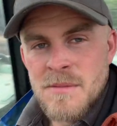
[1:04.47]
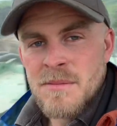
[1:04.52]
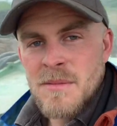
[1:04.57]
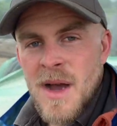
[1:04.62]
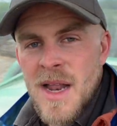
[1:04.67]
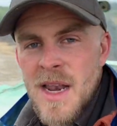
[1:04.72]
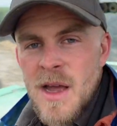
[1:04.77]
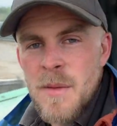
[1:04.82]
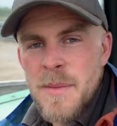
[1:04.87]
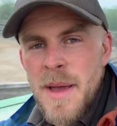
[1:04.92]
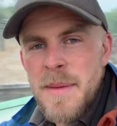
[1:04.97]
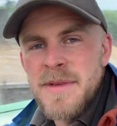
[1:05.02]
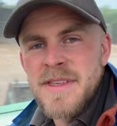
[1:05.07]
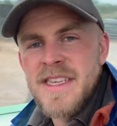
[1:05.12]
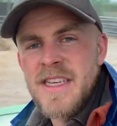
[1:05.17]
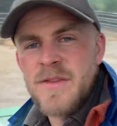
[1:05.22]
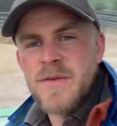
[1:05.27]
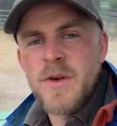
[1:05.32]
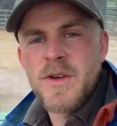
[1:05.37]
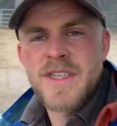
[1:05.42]
my little baby
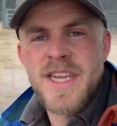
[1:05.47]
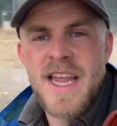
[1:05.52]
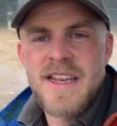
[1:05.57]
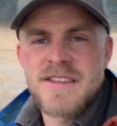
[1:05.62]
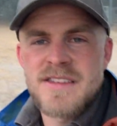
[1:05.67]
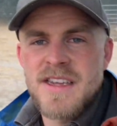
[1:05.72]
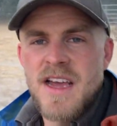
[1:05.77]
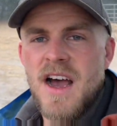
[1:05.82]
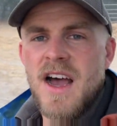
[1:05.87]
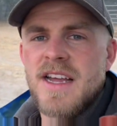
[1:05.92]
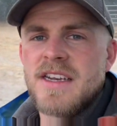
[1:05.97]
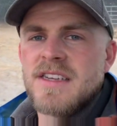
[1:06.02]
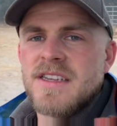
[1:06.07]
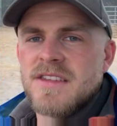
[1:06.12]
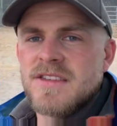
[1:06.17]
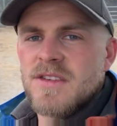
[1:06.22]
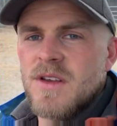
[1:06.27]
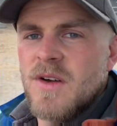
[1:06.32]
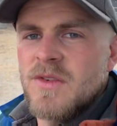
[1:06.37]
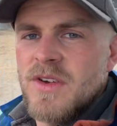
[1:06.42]
6410's died.
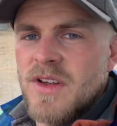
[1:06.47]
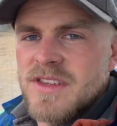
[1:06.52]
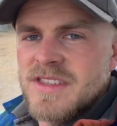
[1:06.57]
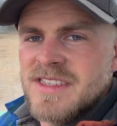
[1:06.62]
So I've got the